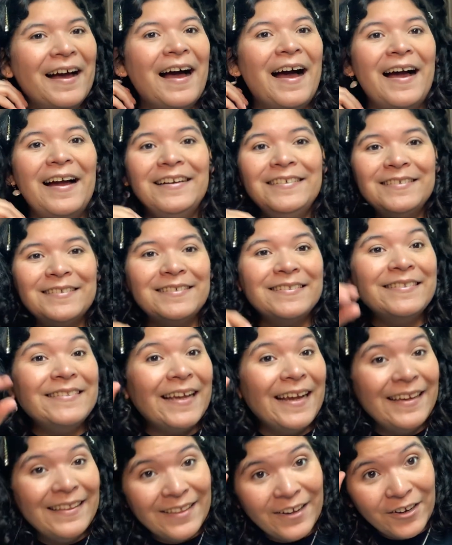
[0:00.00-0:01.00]
I just
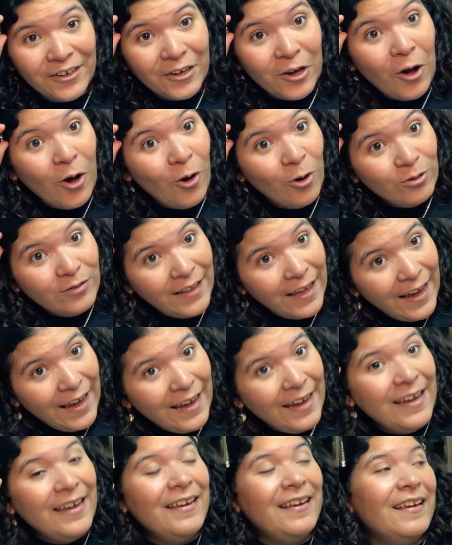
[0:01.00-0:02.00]
stayed there the whole
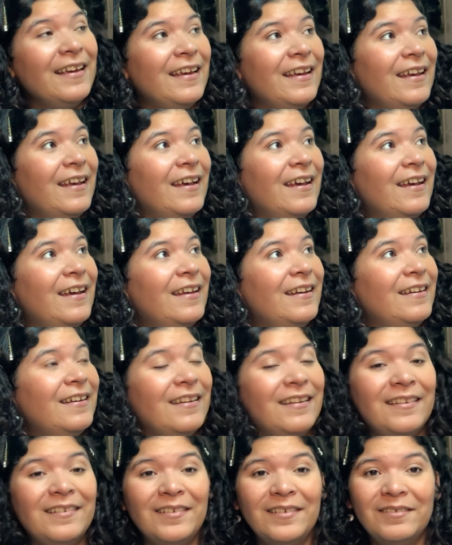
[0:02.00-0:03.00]
day,
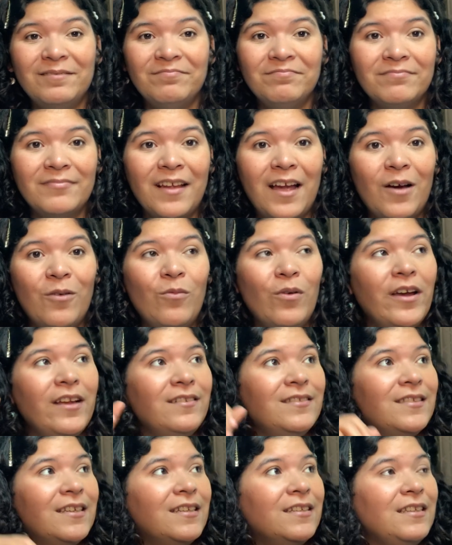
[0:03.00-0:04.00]
and I
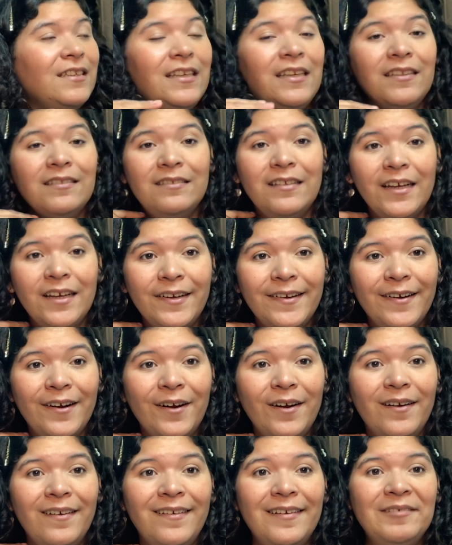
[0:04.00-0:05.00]
went and eat
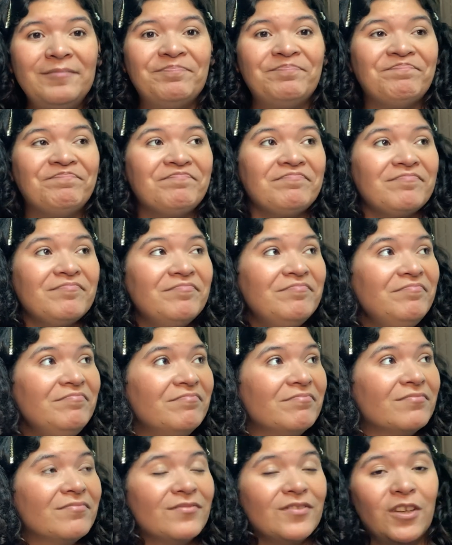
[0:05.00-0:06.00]
dinner,
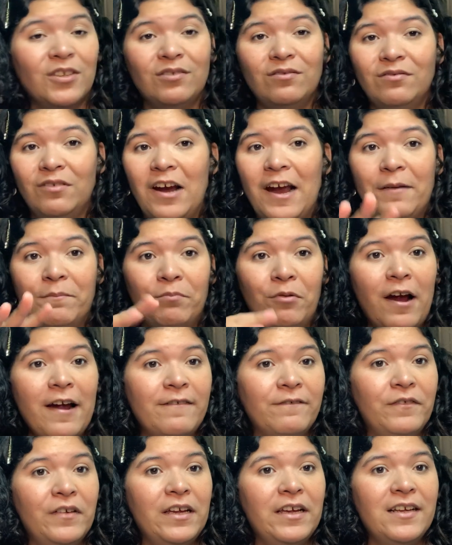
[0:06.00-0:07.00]
grab
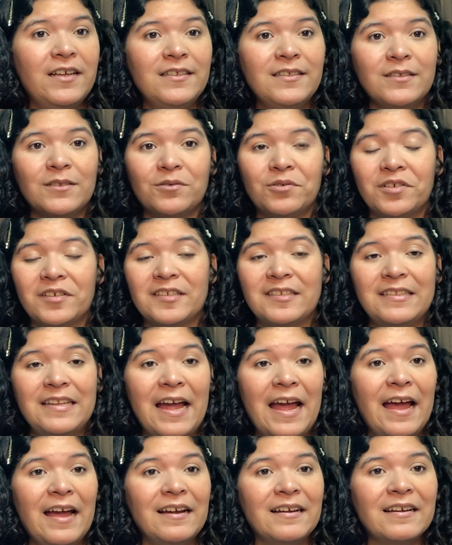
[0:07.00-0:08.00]
breakfast or a
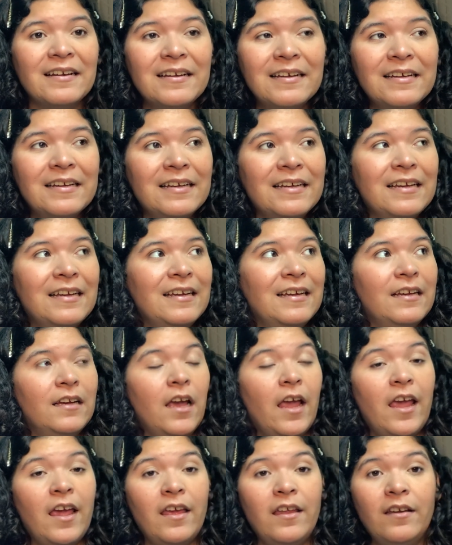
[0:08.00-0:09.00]
snack.
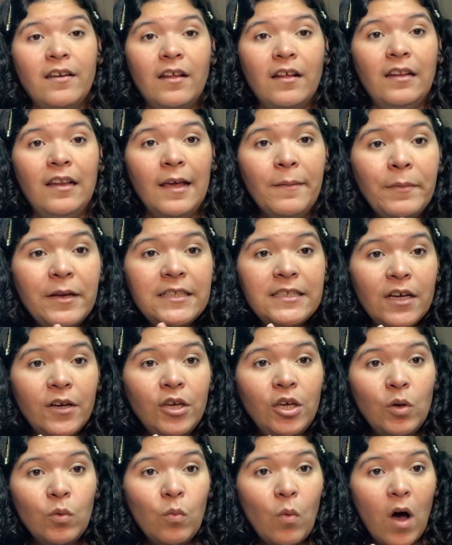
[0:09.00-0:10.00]
And let me tell
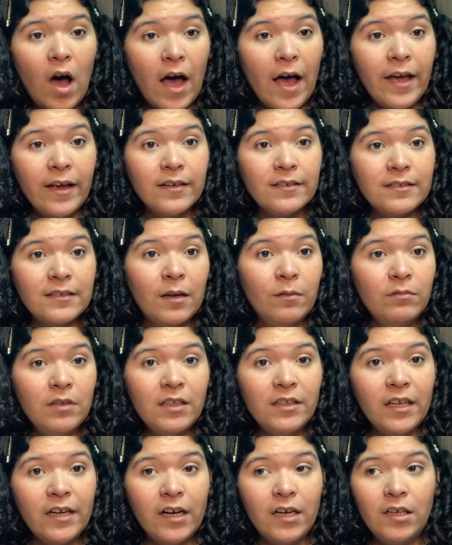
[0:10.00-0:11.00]
you what,
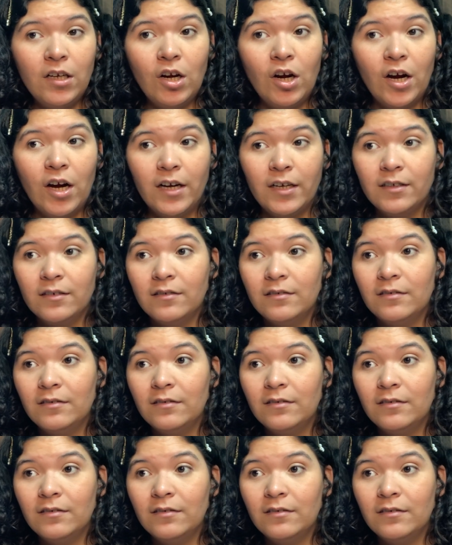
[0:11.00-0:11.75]
something that I learned,